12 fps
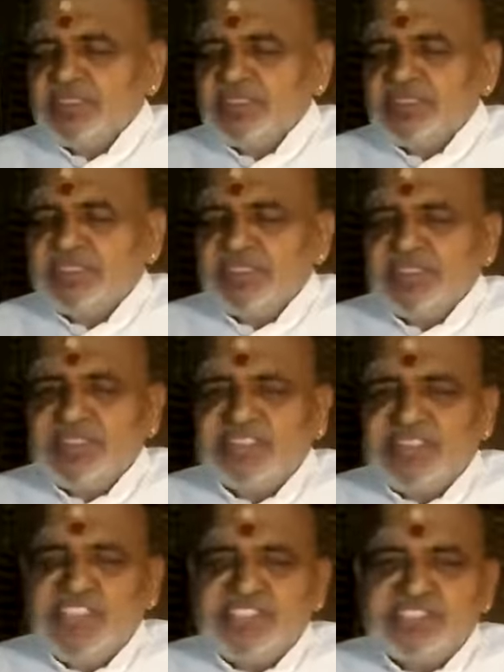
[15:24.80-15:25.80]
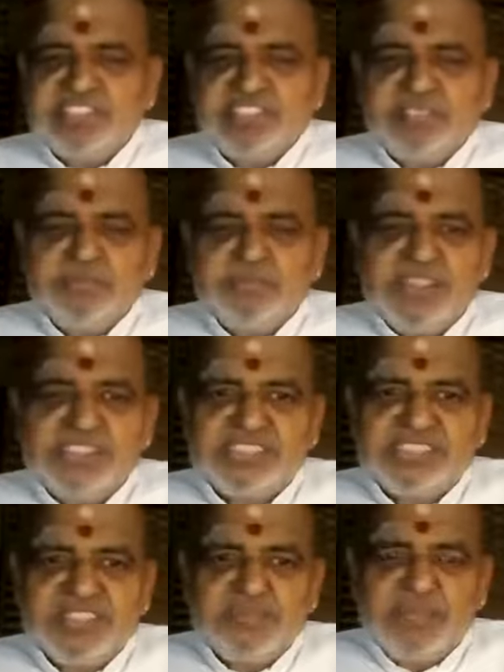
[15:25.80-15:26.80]
So the taste
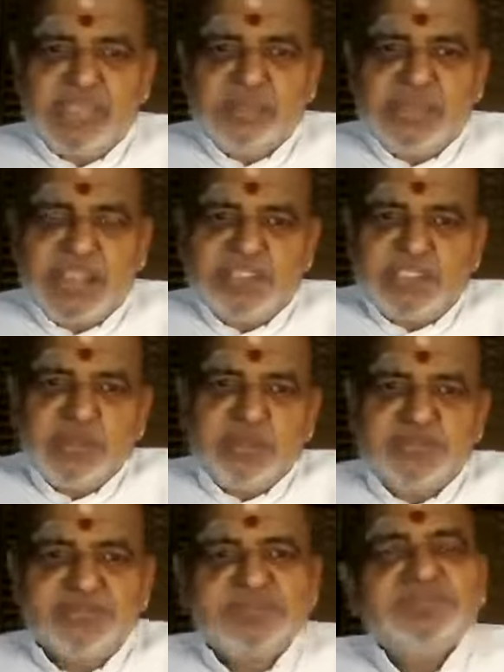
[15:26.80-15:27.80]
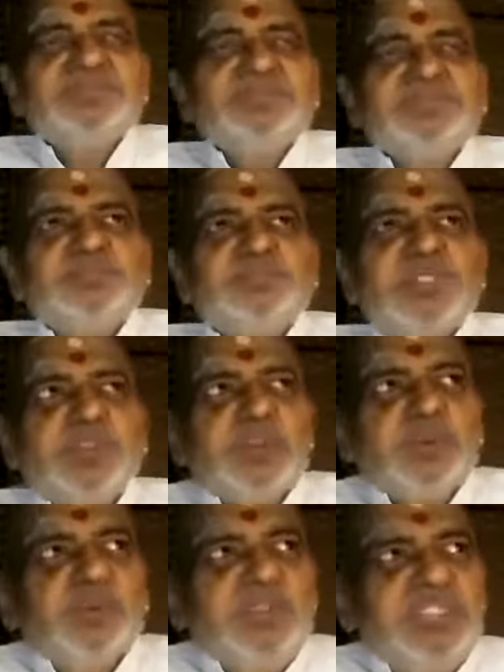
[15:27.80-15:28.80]
buds become active
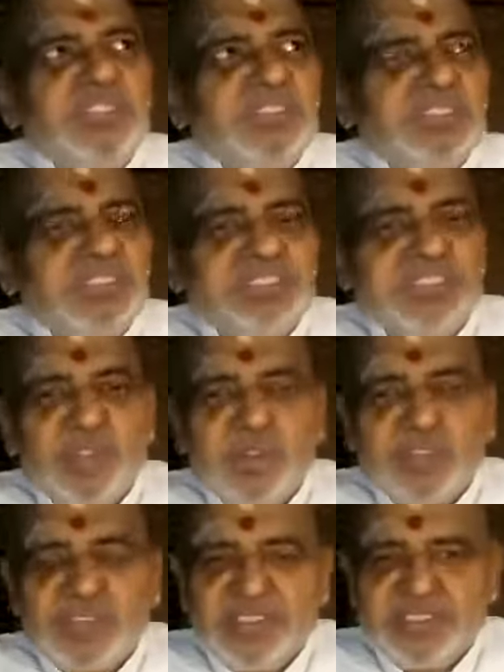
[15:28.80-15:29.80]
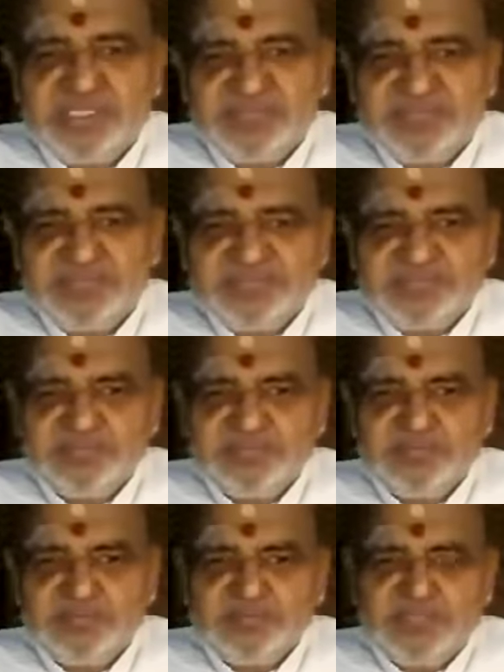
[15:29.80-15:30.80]
only when we think of a
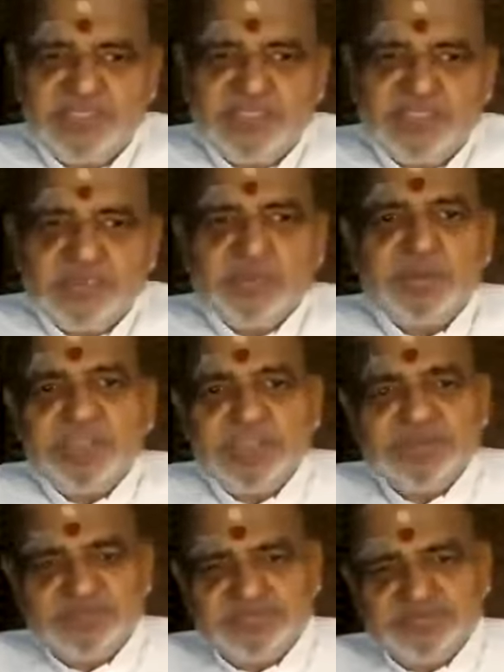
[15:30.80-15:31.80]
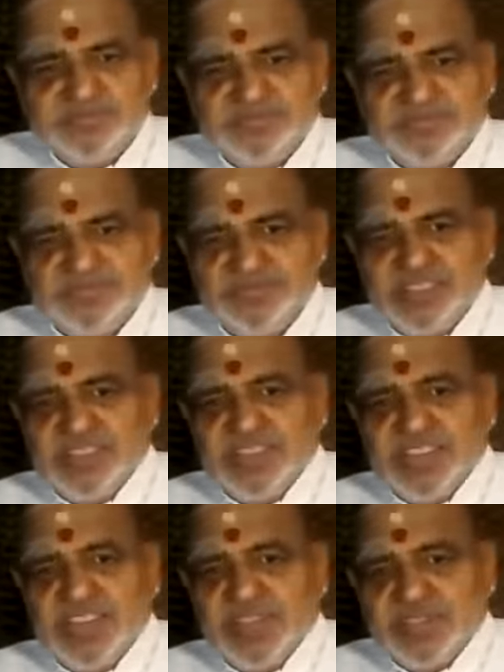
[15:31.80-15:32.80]
food which we
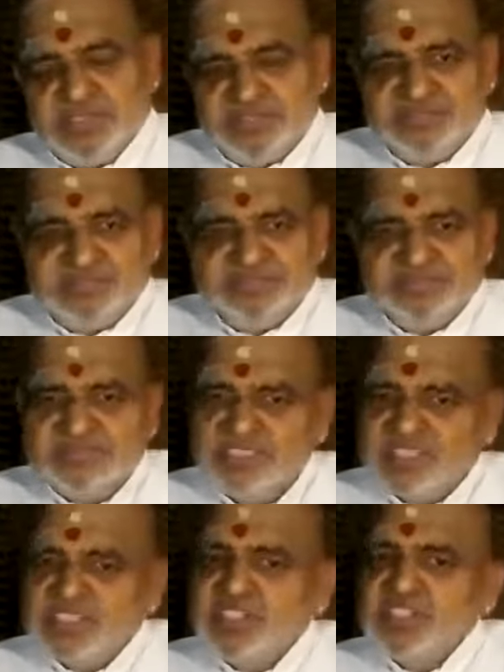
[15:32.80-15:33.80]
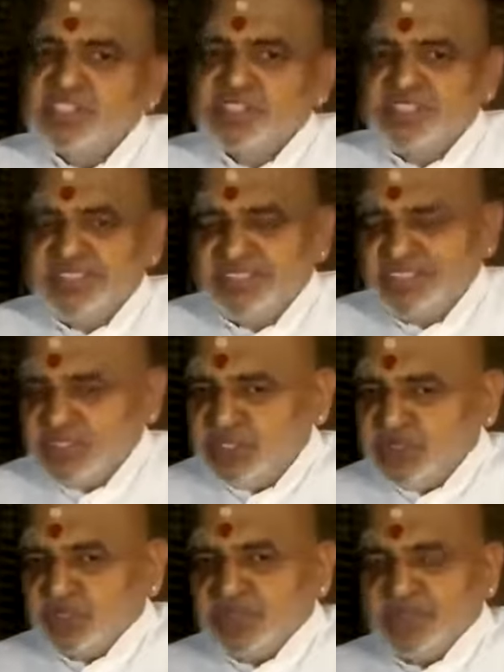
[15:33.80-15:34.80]
like, relish,
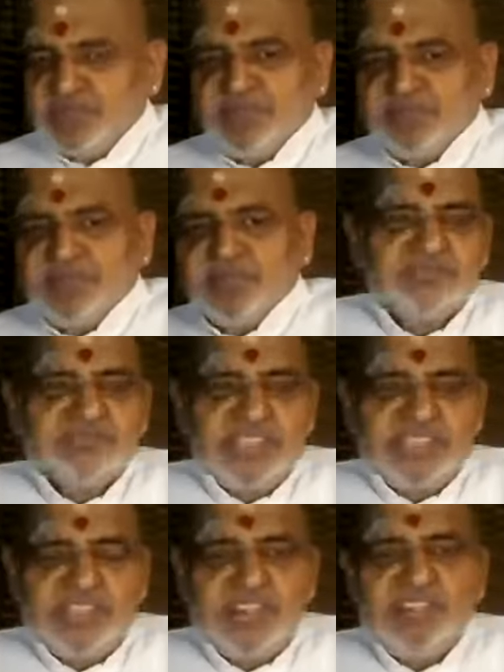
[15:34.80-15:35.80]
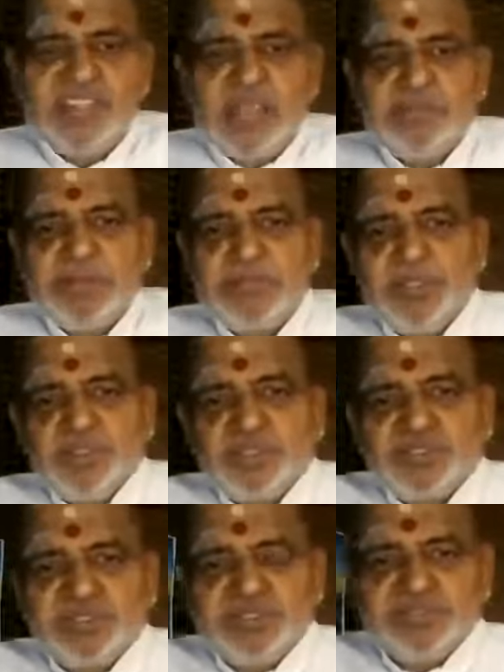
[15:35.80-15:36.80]
enjoy. That will not happen
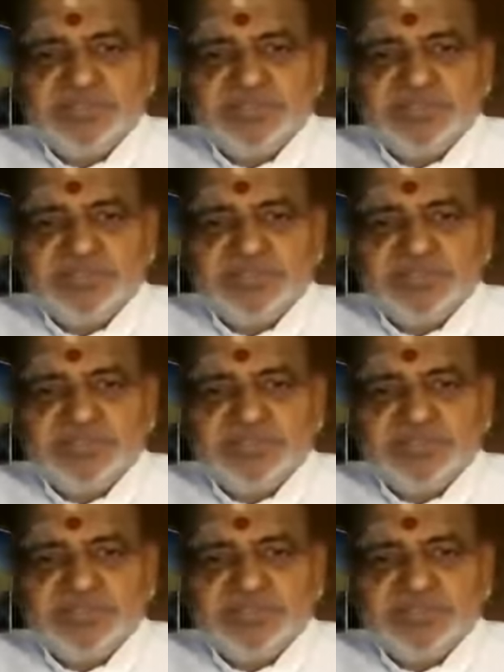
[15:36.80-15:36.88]
because